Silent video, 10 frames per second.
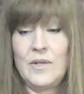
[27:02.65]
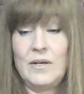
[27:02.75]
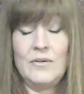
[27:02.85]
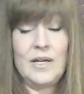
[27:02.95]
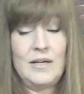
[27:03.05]

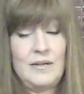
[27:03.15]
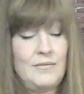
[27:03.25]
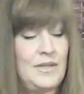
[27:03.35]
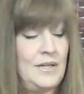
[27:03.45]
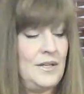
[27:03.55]
Okay,
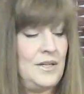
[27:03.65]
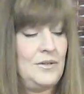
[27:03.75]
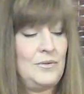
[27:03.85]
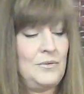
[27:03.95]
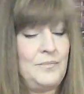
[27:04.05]
thank
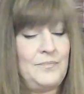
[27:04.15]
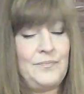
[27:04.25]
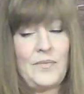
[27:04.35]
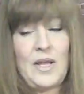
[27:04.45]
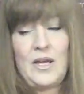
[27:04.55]
you.
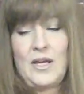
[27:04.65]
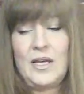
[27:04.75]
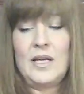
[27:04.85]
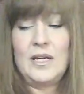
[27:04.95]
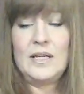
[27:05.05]

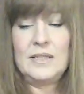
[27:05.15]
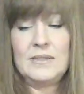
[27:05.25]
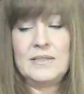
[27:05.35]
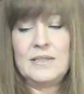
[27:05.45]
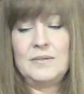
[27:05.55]

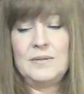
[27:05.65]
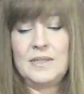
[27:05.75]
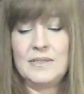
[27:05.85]
Let's see what